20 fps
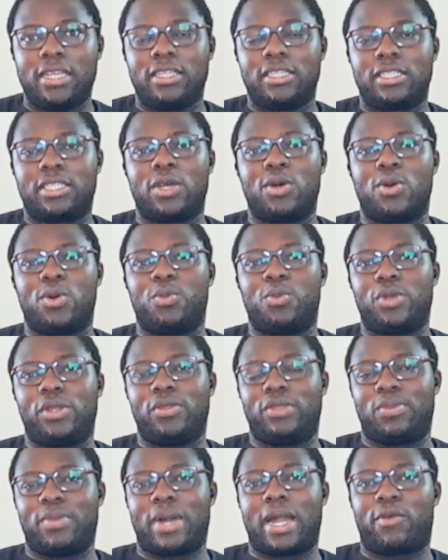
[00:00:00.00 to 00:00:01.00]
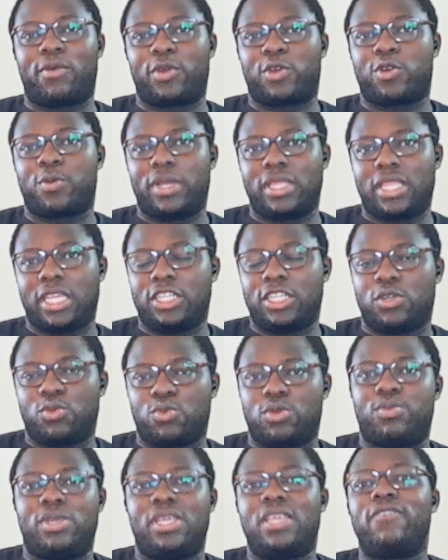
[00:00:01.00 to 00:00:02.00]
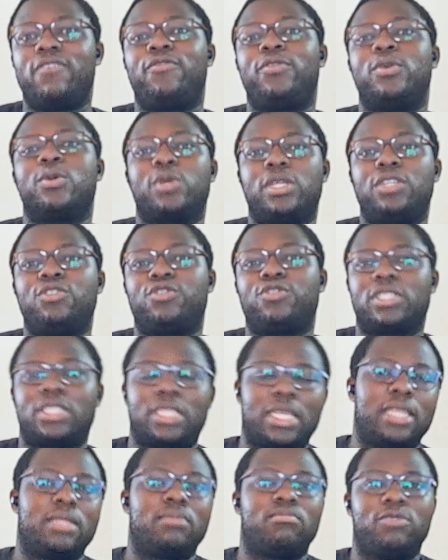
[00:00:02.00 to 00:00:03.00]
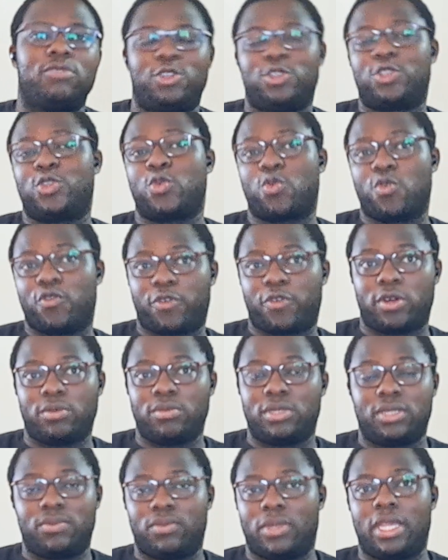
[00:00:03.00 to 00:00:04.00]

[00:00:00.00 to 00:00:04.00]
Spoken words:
So my recommendation would be, if you're interested, use Google Forms.